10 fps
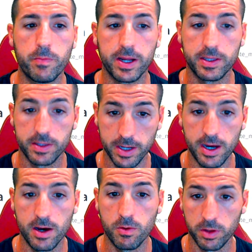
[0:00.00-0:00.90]
But
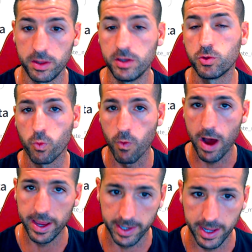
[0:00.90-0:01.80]
now with this
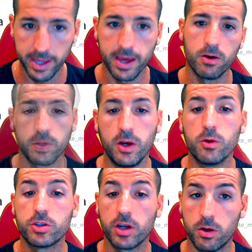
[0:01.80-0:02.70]
wide layout, it
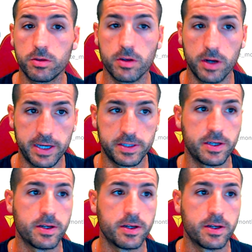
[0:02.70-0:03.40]
looks a lot nicer.